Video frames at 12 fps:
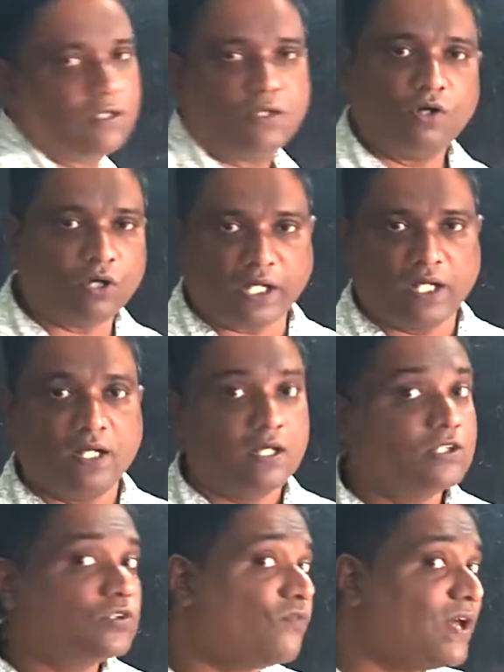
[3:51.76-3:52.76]
Okay,
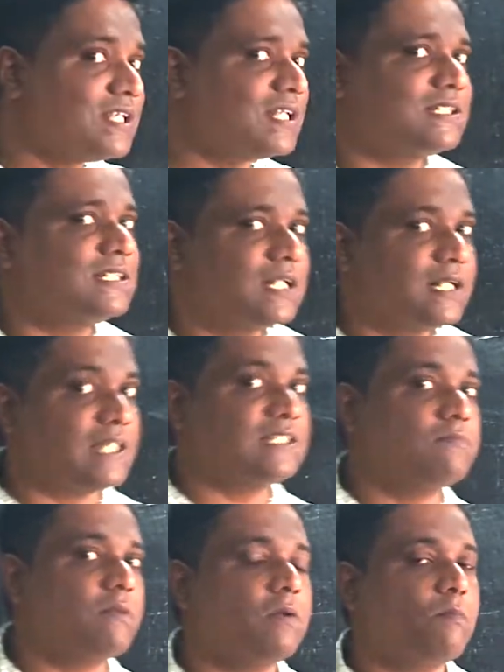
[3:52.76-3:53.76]
so where is the
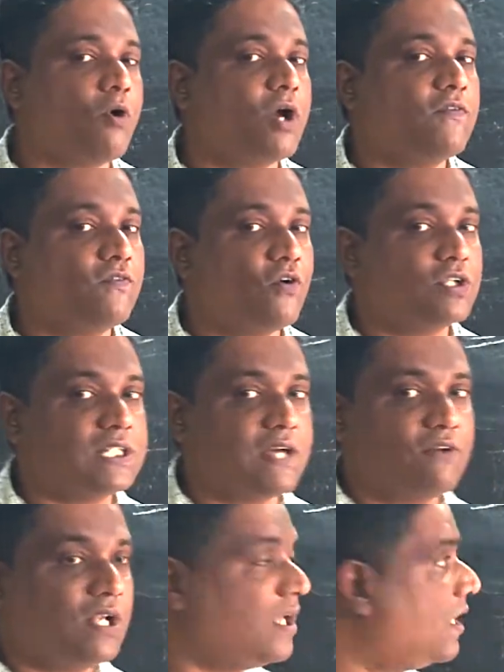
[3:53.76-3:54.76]
decimal point for
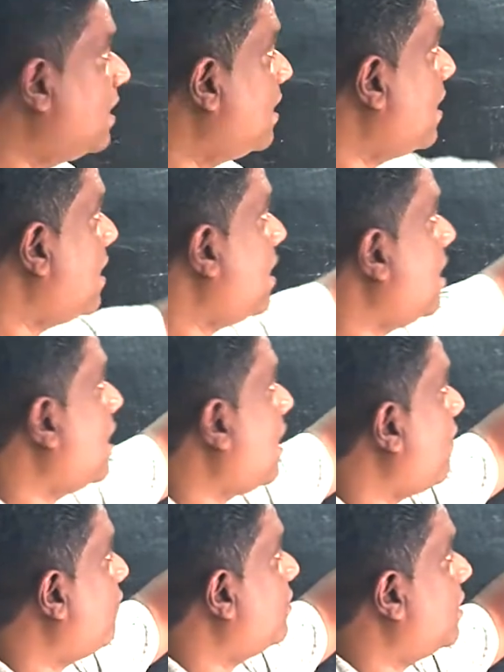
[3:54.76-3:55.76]
7?
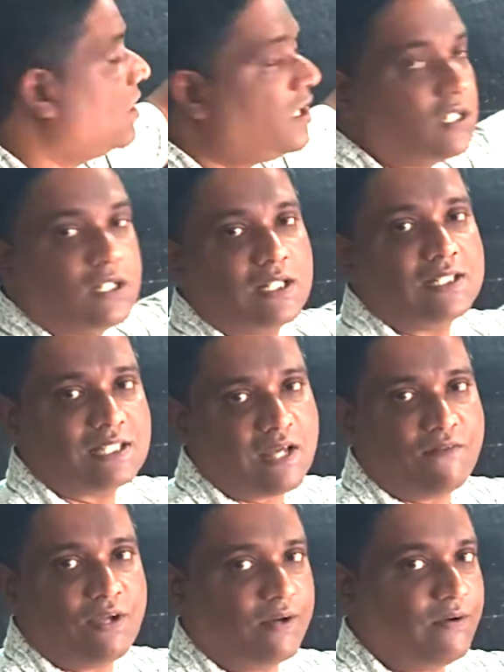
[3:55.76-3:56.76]
After
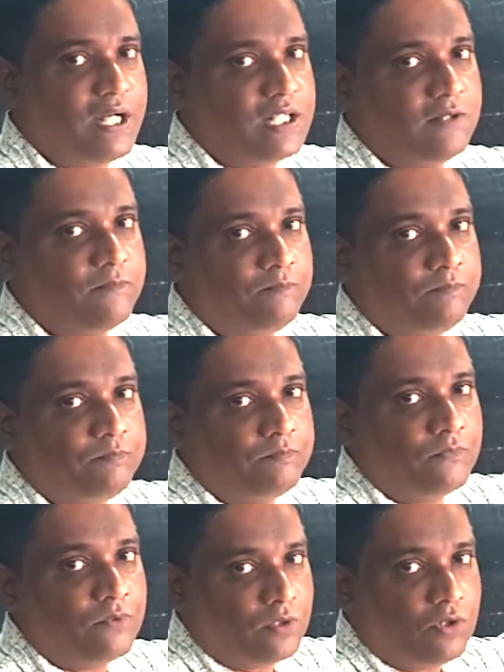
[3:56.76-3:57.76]
7, right?
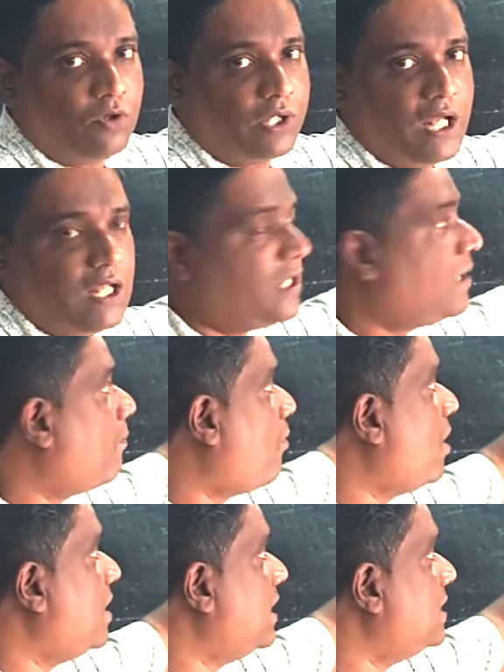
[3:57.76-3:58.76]
Okay, the
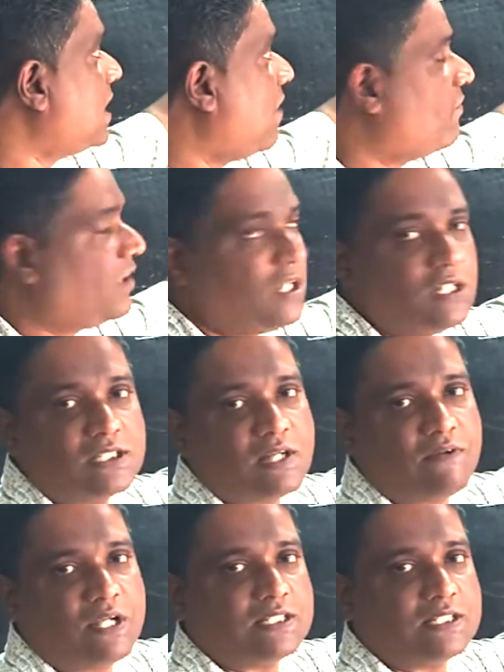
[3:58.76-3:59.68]
point is after 7,